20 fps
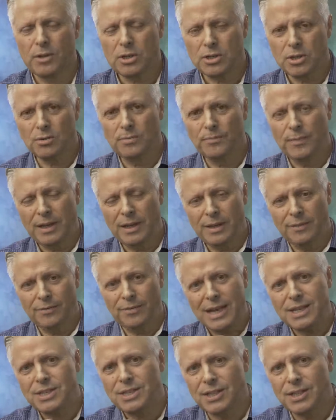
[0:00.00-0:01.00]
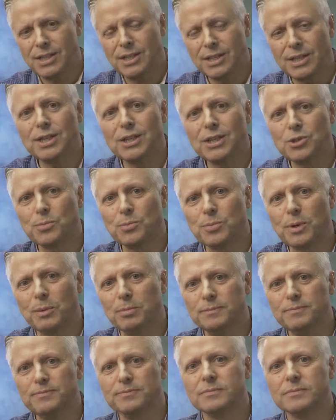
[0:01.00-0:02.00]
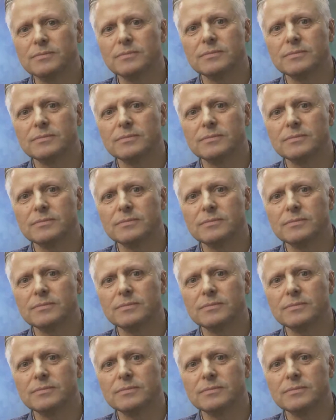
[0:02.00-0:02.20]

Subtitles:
So that's the initial problem.